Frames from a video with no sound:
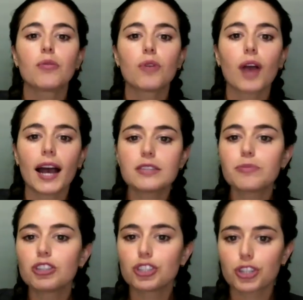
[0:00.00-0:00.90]
has
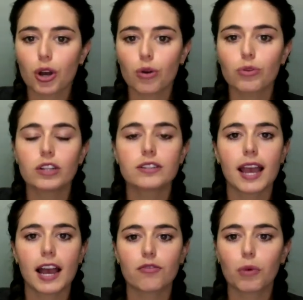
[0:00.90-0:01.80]
been shown to
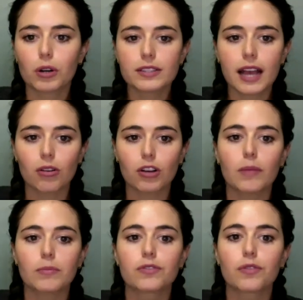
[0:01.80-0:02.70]
have worse
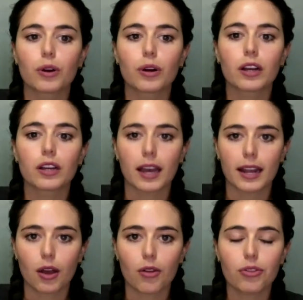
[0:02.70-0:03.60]
outcomes for gut
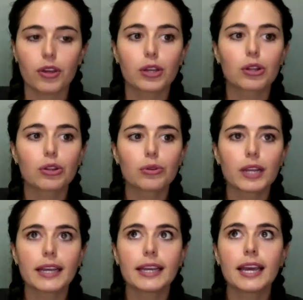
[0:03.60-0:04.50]
health,
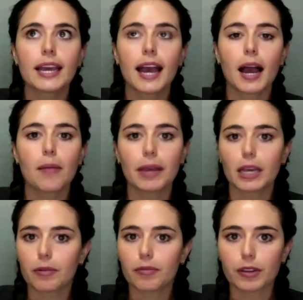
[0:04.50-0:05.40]
including
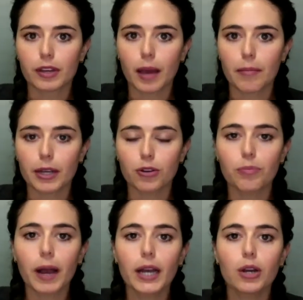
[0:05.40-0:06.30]
makeup of the gut
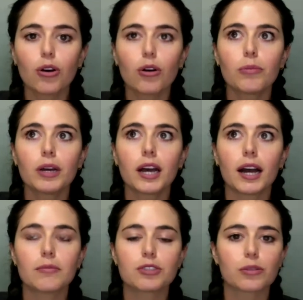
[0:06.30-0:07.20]
microbiome,
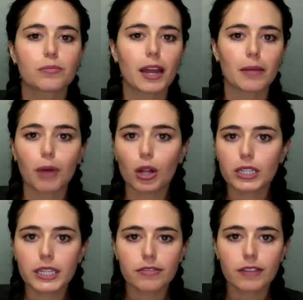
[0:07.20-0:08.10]
certain
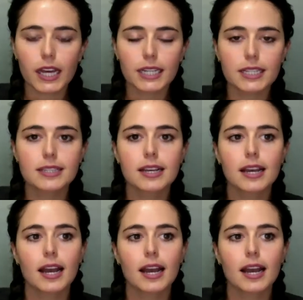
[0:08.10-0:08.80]
metabolic effects.